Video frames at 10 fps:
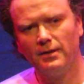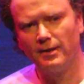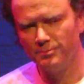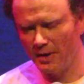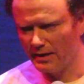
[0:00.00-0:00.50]

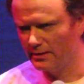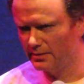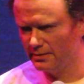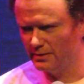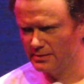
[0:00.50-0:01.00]
that
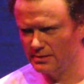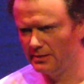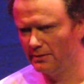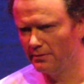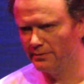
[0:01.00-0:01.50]
might, in the
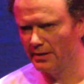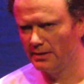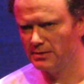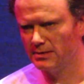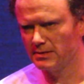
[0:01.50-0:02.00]
centenary of
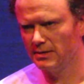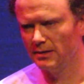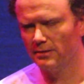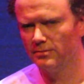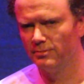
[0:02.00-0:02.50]

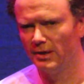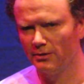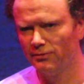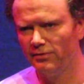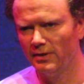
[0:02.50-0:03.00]
1916, make
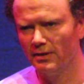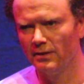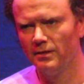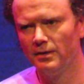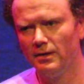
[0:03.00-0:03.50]
us feel
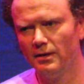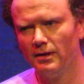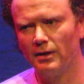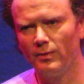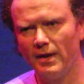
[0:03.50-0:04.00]

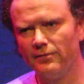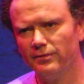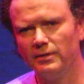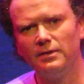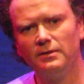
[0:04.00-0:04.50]
like we
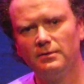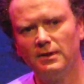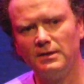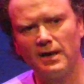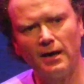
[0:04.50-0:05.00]
haven't
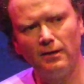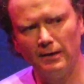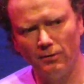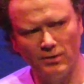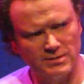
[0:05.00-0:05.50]
entirely
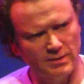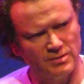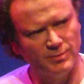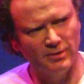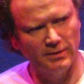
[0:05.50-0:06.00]
lost our
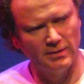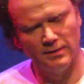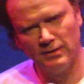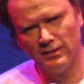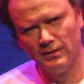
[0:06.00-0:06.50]
spirit.
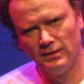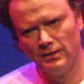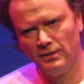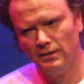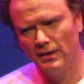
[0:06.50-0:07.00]

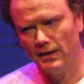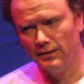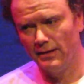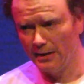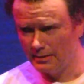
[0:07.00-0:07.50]

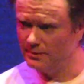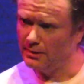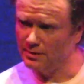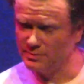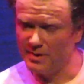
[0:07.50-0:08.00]
And that
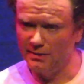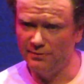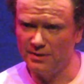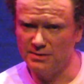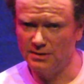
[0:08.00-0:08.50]
now has
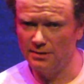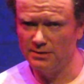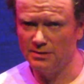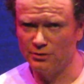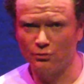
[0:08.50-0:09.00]
manifested in
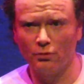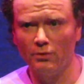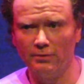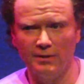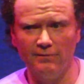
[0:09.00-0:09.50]
this
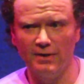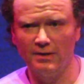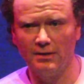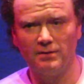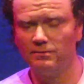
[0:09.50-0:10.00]
extraordinary
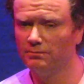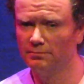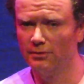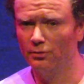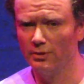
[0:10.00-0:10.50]
event that
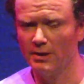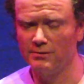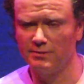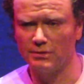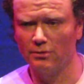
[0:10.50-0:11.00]
the whole
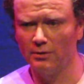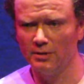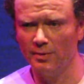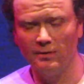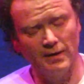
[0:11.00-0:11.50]
country is talking
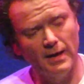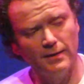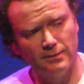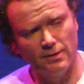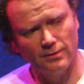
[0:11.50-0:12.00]
about
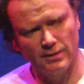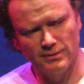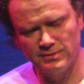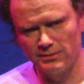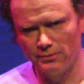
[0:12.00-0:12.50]
and other
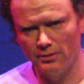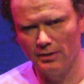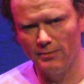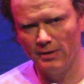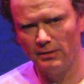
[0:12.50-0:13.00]
countries are
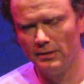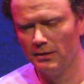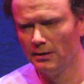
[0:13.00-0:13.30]
talking about.